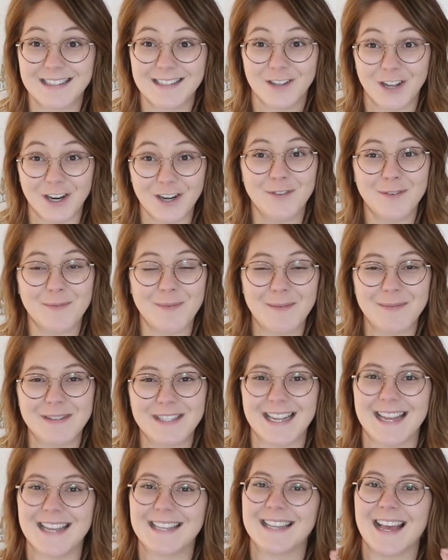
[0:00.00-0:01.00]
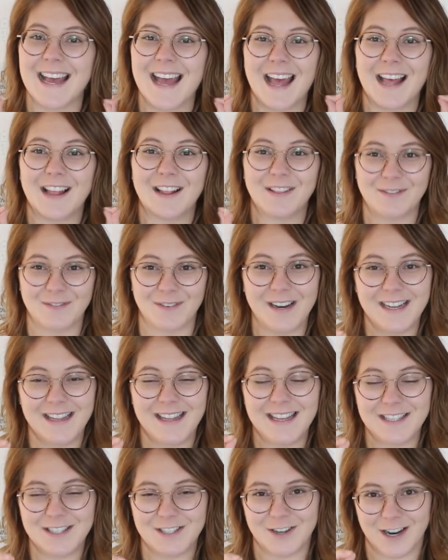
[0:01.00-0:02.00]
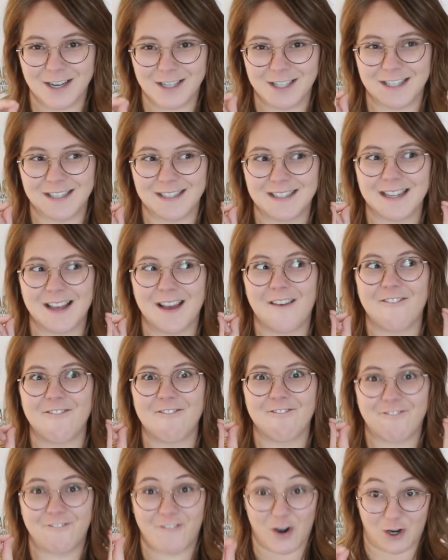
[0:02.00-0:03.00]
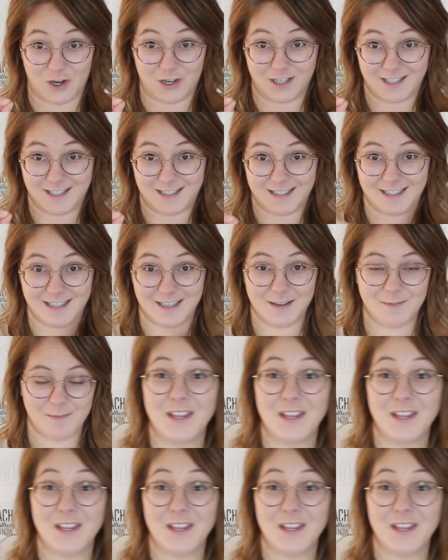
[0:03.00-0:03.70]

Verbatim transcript: Learn from my mistakes. Read the instructions first.